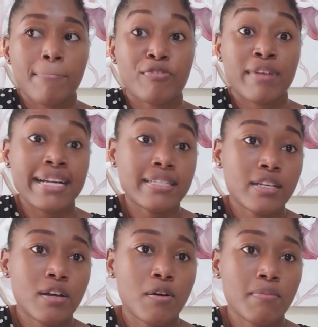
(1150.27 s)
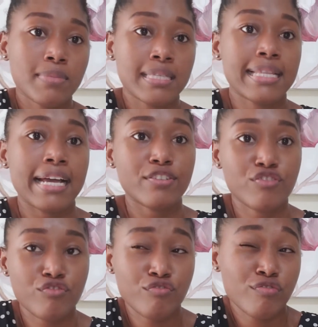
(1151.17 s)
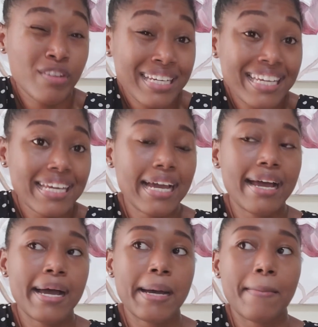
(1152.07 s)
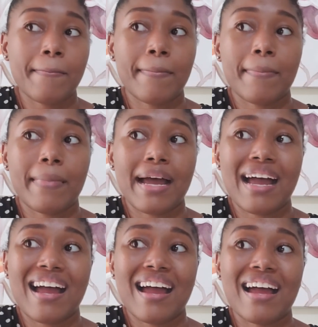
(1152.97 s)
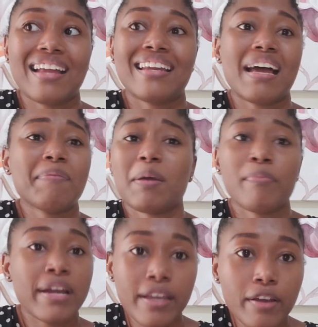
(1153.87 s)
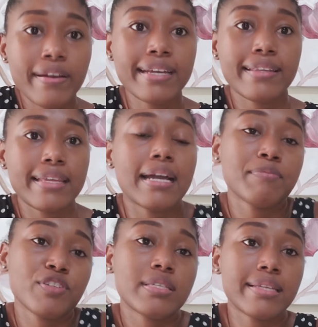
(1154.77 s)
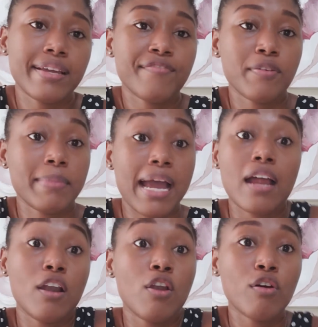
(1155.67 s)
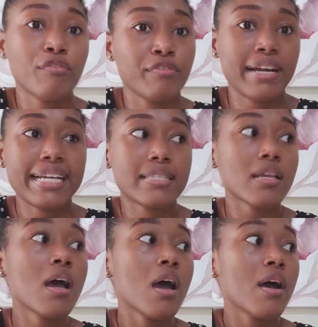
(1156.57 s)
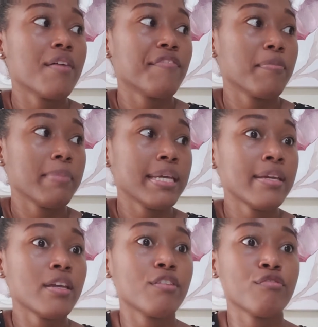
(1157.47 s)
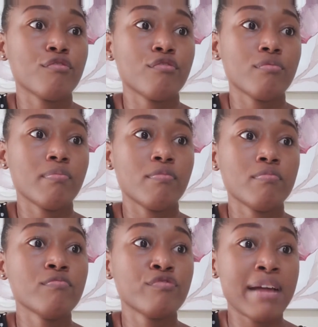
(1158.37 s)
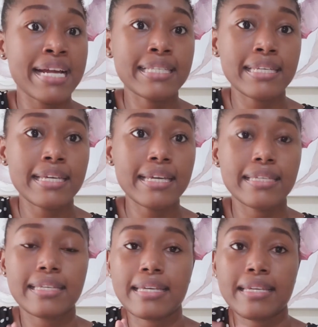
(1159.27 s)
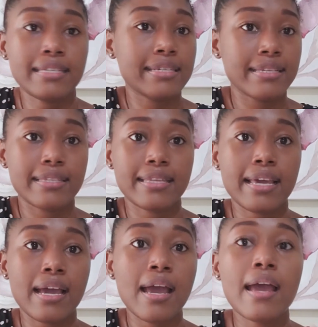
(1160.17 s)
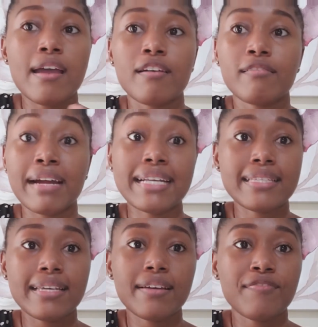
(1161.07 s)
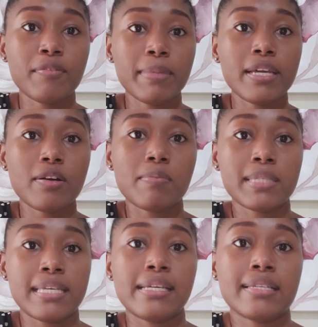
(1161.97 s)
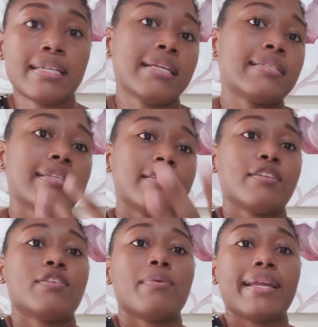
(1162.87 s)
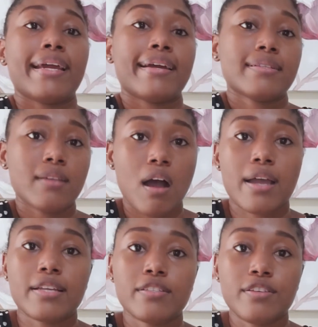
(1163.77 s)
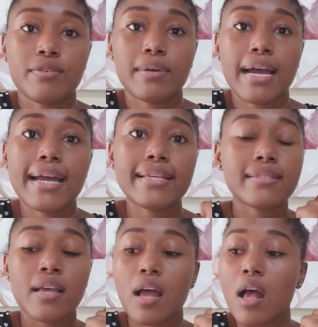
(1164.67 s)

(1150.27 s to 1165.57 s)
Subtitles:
writing comes naturally, and I'm not bragging or anything. I'm just saying, for me, I love write. For me, writing is the easiest thing. Writing for me comes easier than sitting down here talking to you guys.